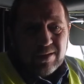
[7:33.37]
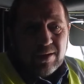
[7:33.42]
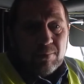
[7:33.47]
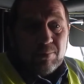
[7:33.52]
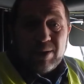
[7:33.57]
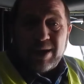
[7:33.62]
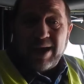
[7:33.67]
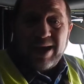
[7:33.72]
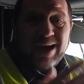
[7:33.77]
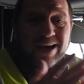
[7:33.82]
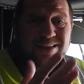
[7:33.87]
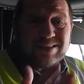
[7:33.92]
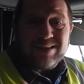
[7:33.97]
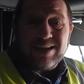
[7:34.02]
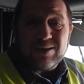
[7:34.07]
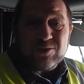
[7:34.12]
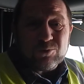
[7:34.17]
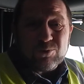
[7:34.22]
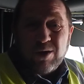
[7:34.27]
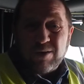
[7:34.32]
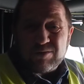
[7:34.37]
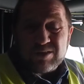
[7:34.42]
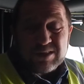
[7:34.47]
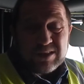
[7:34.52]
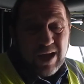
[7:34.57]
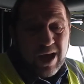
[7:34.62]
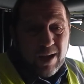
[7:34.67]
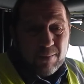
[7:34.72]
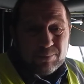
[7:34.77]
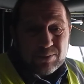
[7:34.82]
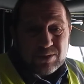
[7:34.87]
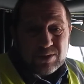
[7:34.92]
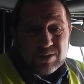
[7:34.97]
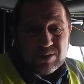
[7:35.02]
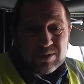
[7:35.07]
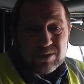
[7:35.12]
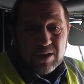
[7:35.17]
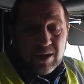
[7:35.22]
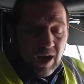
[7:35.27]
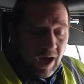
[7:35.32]
But I had 10, 12
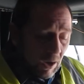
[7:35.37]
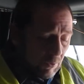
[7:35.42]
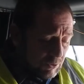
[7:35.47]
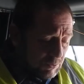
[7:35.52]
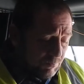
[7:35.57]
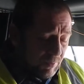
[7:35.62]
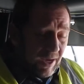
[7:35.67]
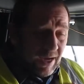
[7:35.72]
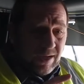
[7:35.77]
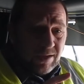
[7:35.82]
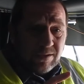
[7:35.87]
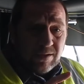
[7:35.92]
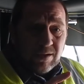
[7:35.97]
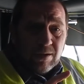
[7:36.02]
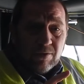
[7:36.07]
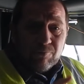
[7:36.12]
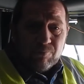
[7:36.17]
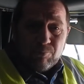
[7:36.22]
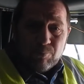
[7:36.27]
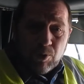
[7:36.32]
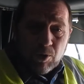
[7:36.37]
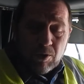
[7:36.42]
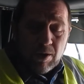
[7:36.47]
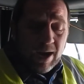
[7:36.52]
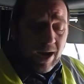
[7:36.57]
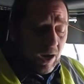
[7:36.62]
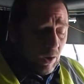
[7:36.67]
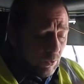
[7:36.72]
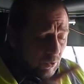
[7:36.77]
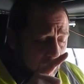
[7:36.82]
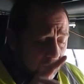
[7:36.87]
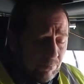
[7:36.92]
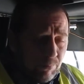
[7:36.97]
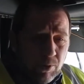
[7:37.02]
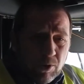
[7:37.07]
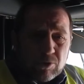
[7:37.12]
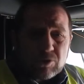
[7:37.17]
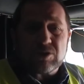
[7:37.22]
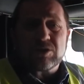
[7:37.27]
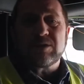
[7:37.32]
stops. I was paid per hour,
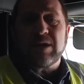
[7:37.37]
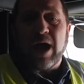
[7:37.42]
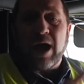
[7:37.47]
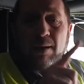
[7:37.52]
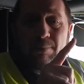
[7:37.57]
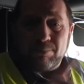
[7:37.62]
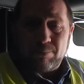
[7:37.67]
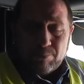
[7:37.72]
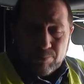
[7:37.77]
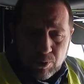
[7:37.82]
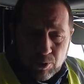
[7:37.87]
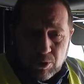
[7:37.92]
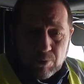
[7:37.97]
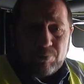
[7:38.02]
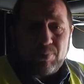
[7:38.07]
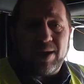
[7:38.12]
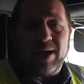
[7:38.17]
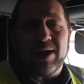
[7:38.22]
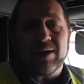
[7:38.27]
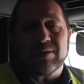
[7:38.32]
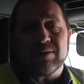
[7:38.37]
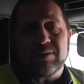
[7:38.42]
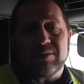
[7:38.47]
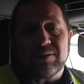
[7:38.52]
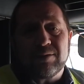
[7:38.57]
per stop, per pallet.